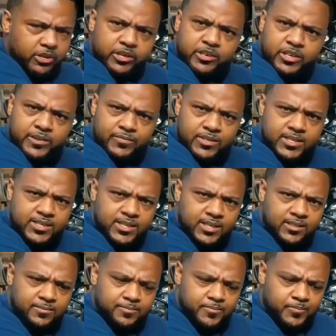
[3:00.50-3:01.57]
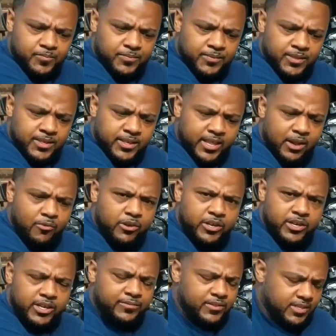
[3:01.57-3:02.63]
underneath the seat.
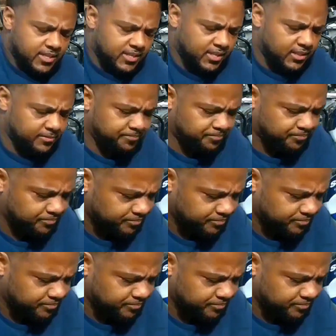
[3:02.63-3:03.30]
Underneath the seat.